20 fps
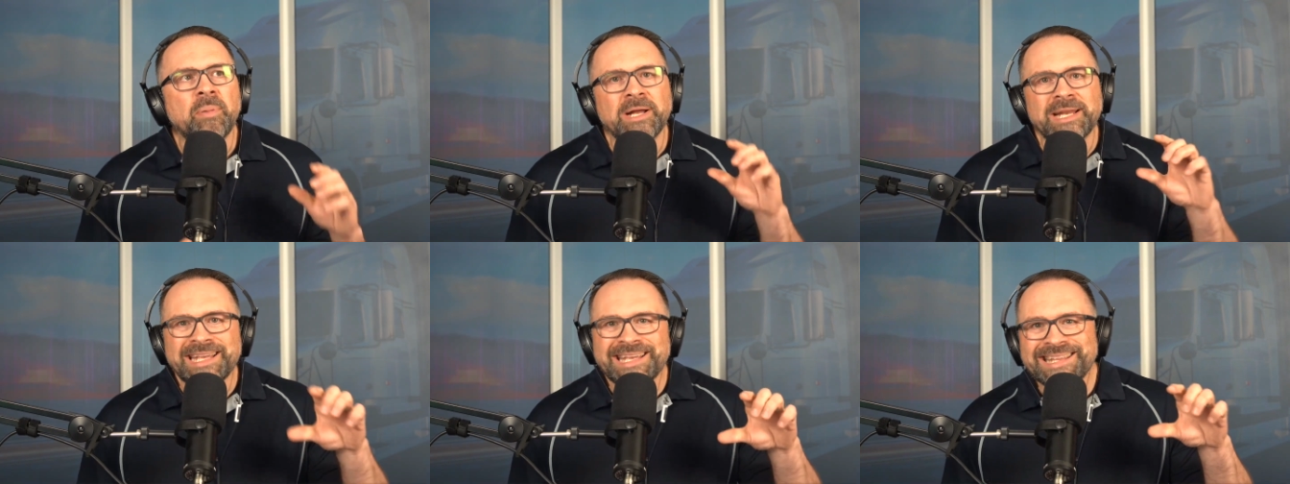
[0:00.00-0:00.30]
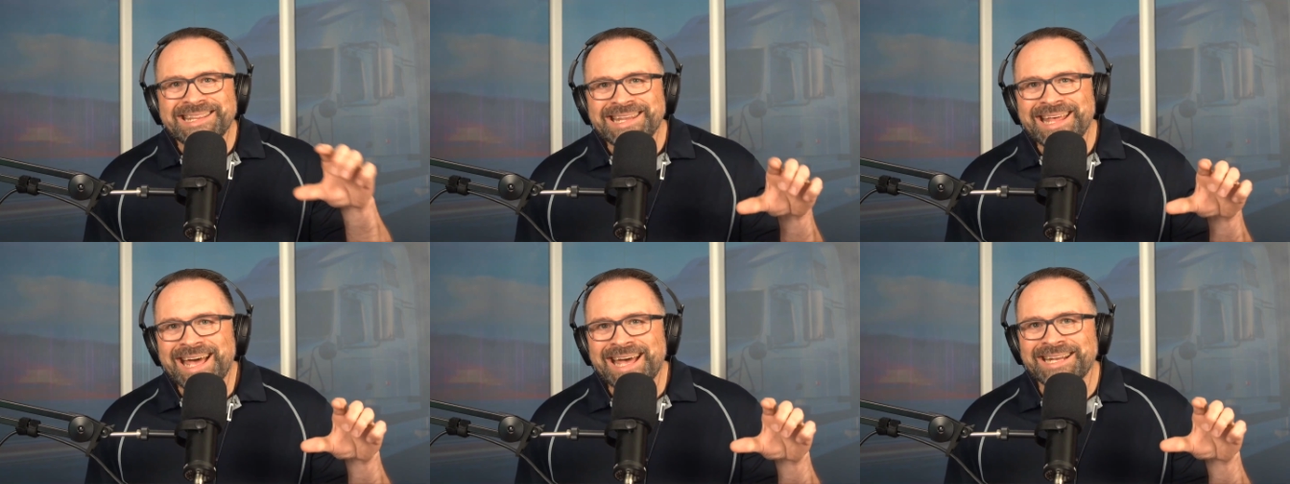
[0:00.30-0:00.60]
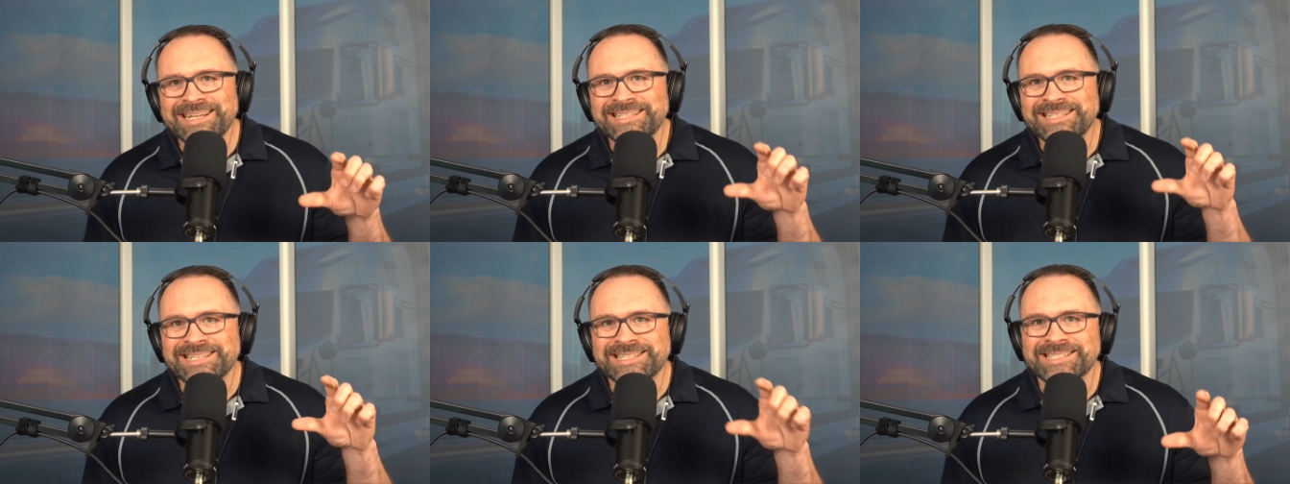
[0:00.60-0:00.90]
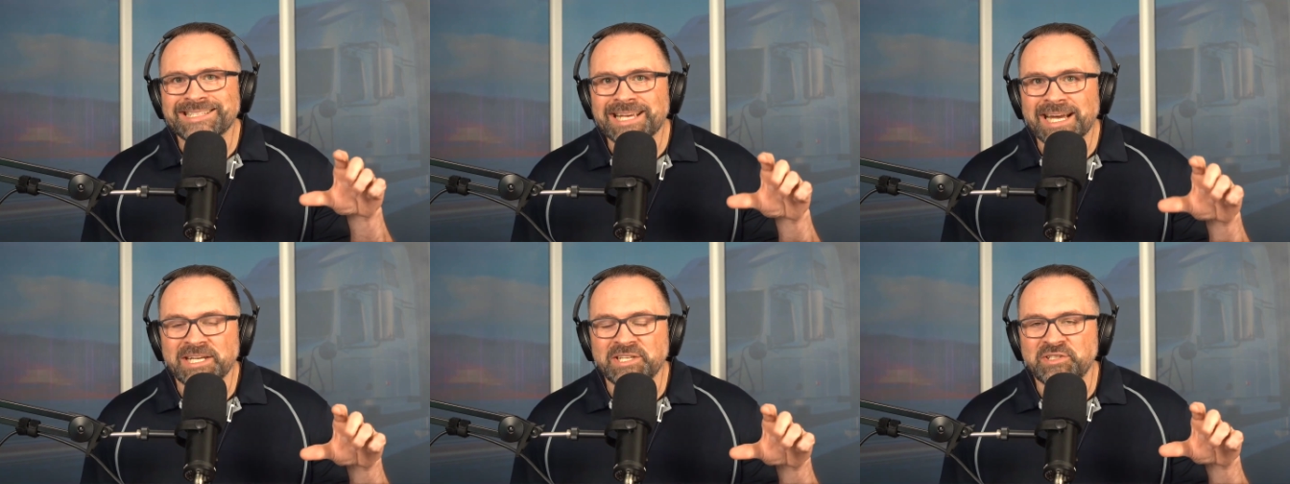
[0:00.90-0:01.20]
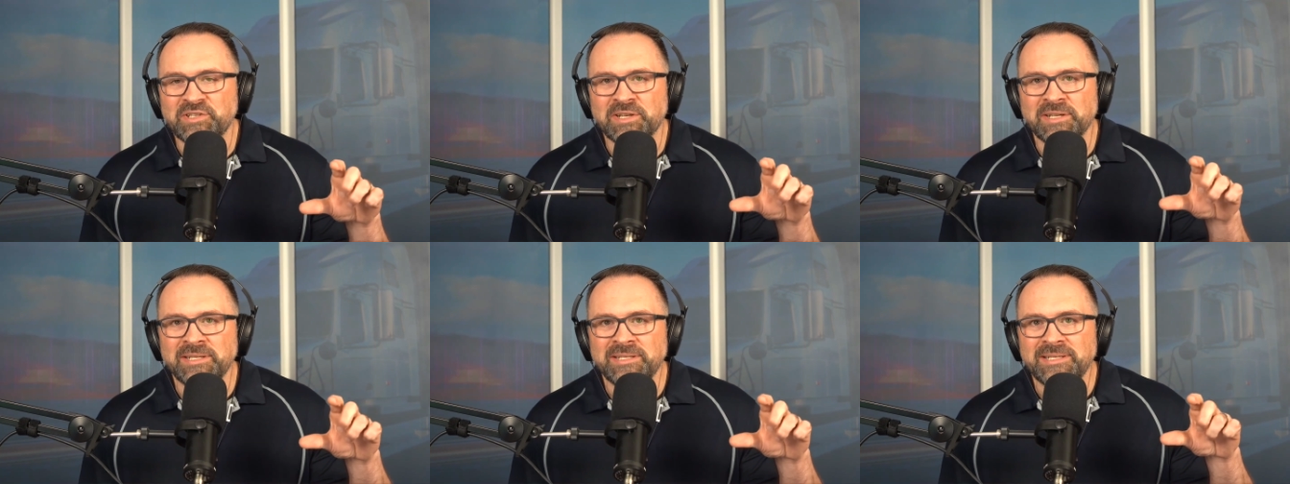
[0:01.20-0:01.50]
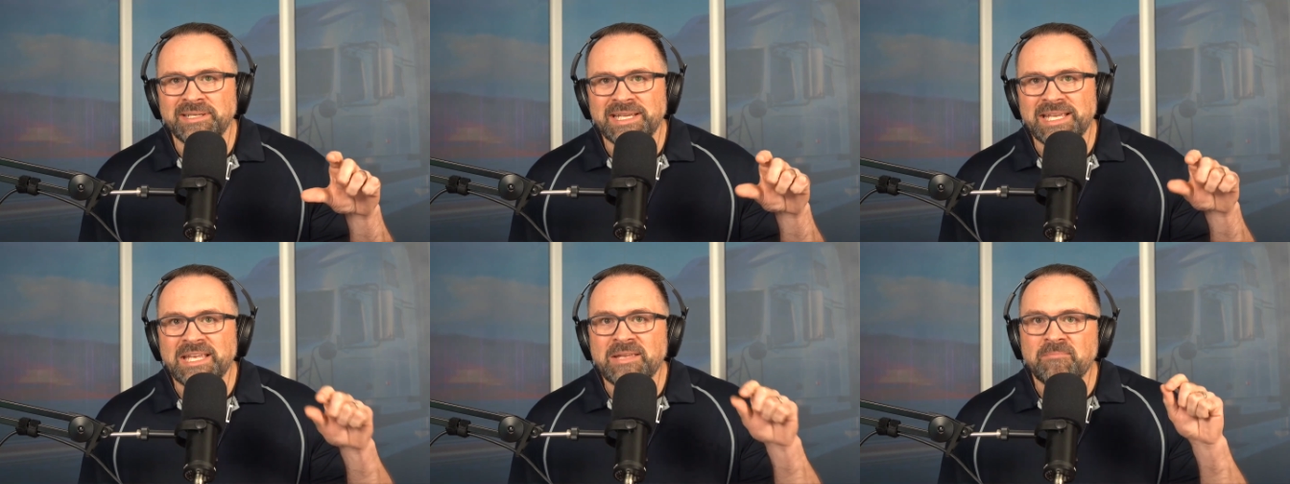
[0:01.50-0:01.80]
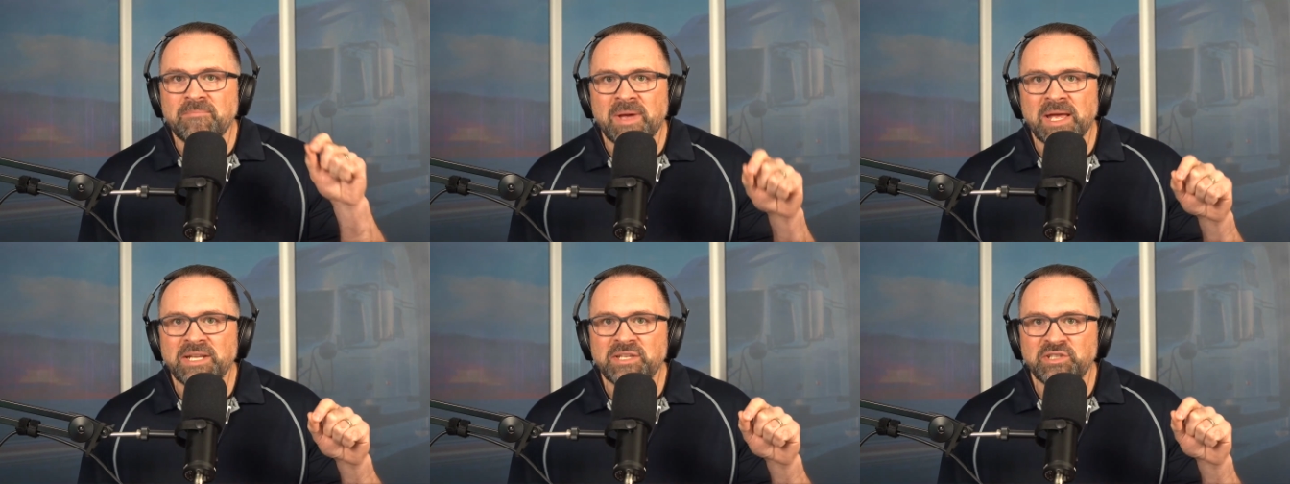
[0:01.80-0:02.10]
But in that discussion,
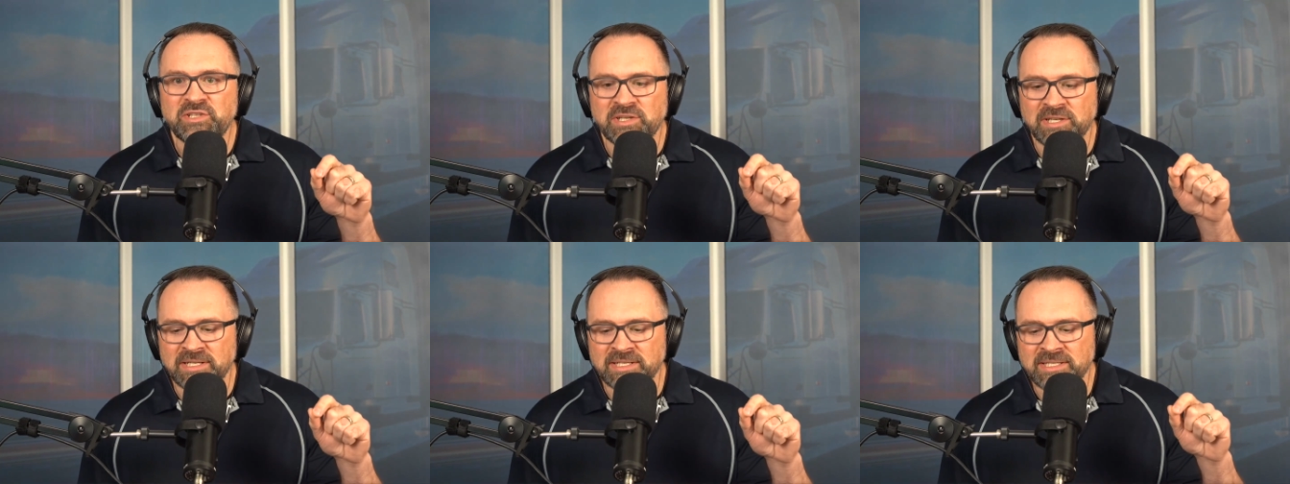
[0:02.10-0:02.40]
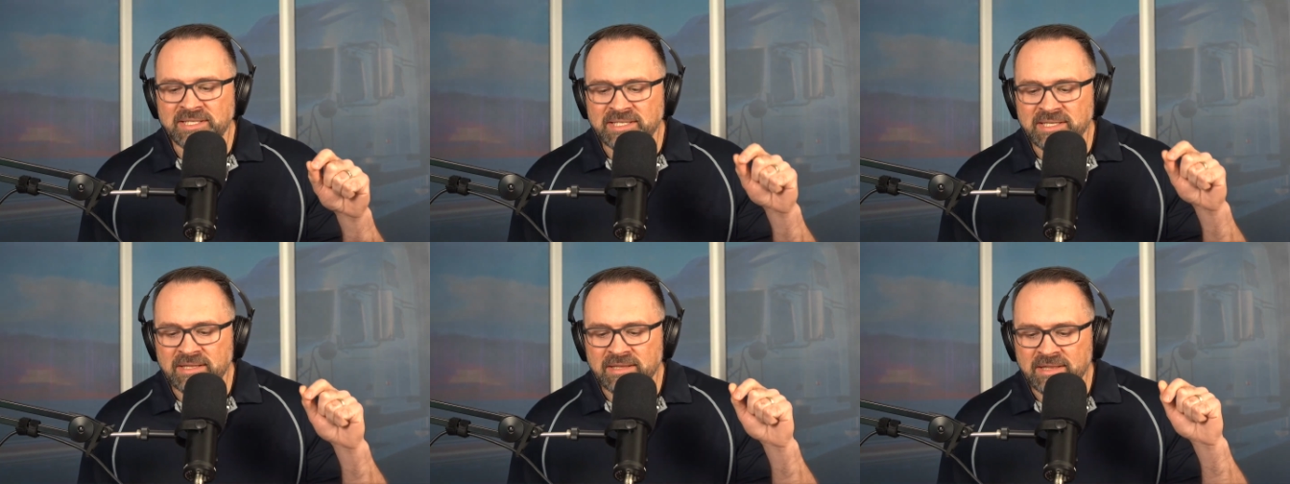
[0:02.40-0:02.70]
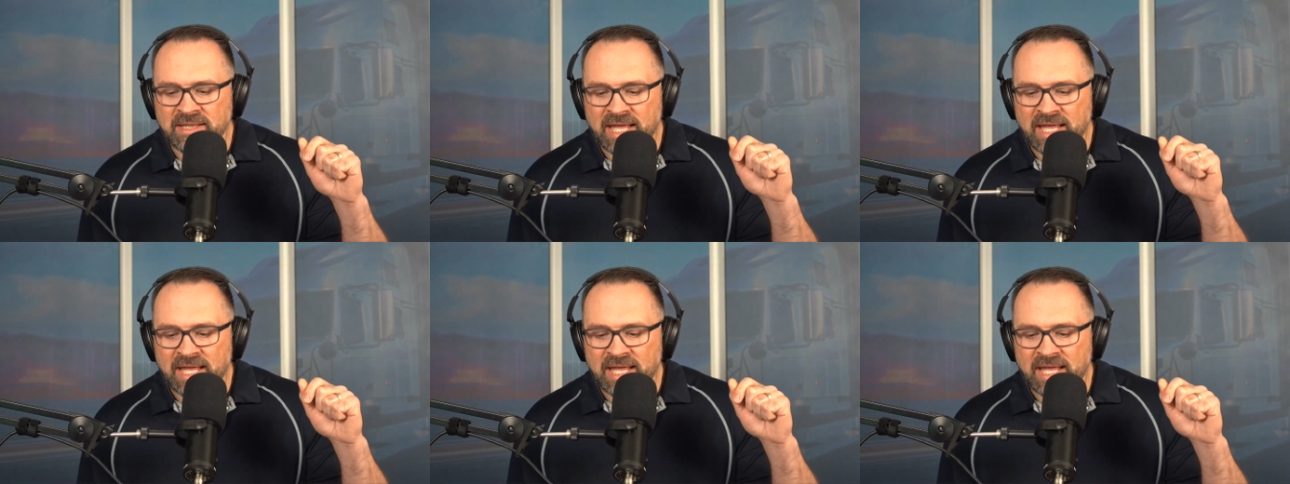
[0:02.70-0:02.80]
he mentions